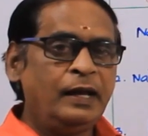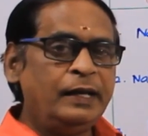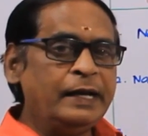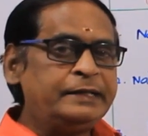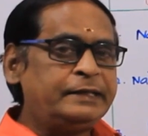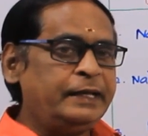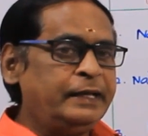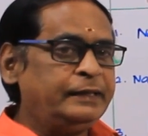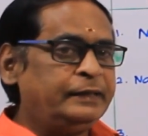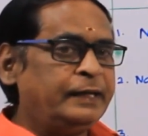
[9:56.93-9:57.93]
Let's
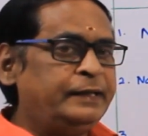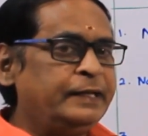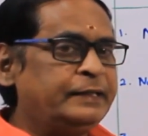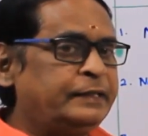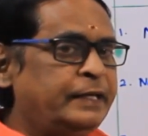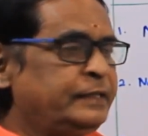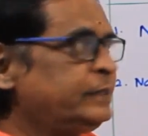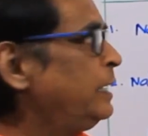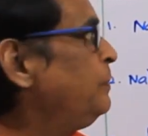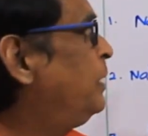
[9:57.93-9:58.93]
see the
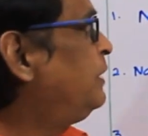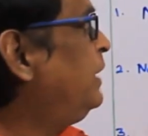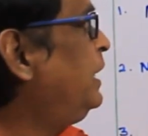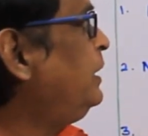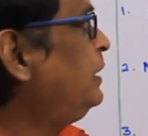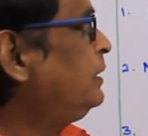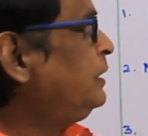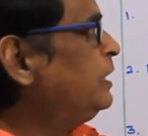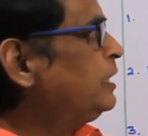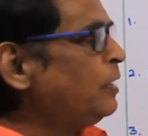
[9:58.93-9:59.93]
distinction between
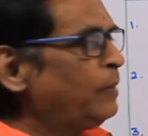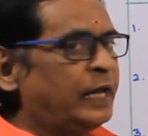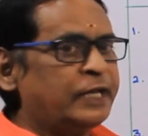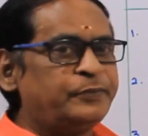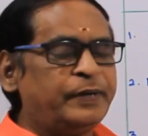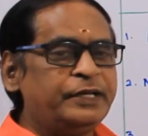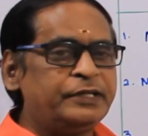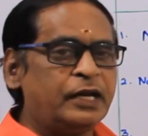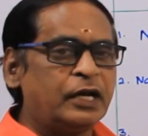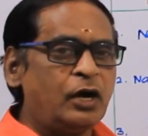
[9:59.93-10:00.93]
income and
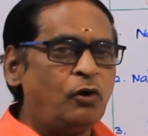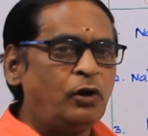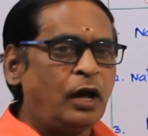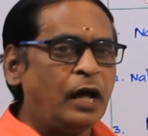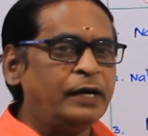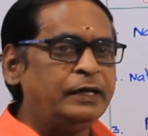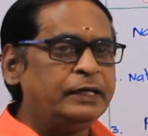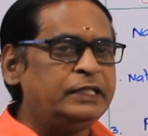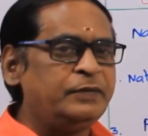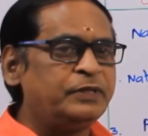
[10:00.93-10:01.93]
expenditure account and
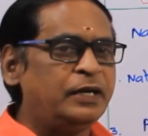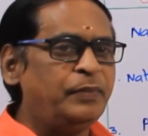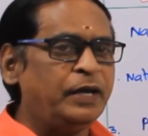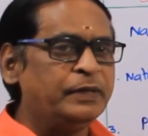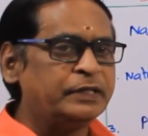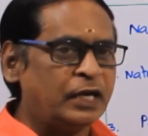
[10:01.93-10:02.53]
receipts and payments